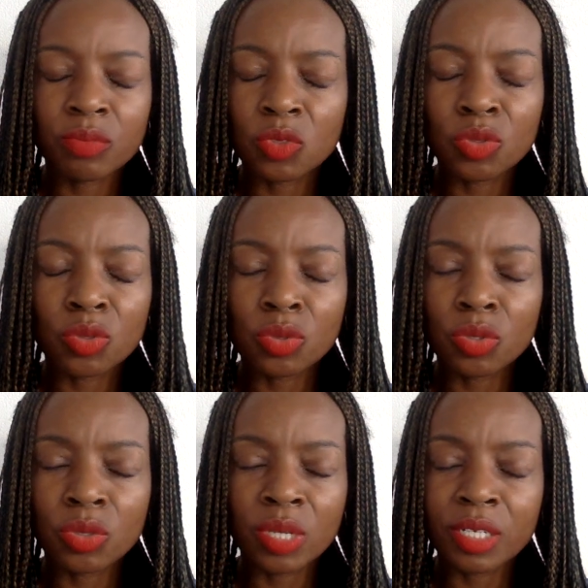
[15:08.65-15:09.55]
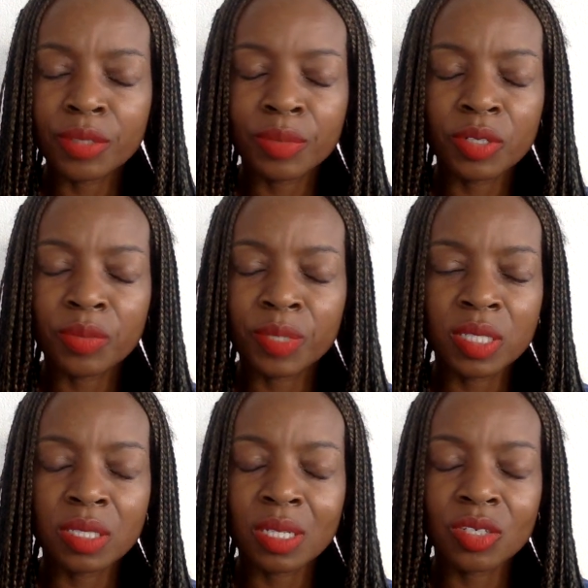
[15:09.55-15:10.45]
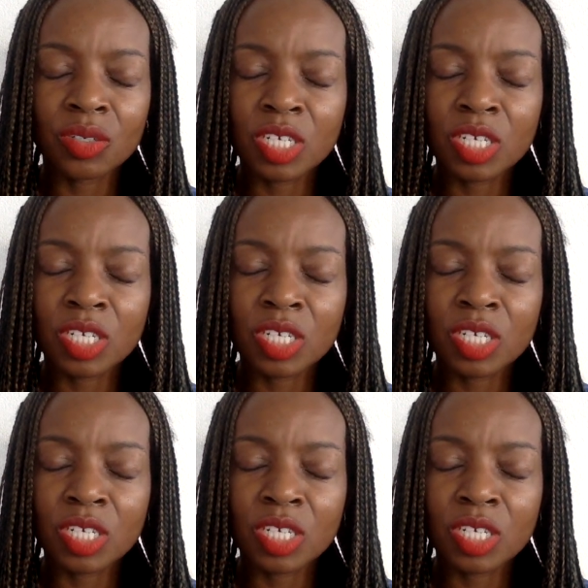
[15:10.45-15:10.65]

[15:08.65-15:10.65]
do a little bit of meditation.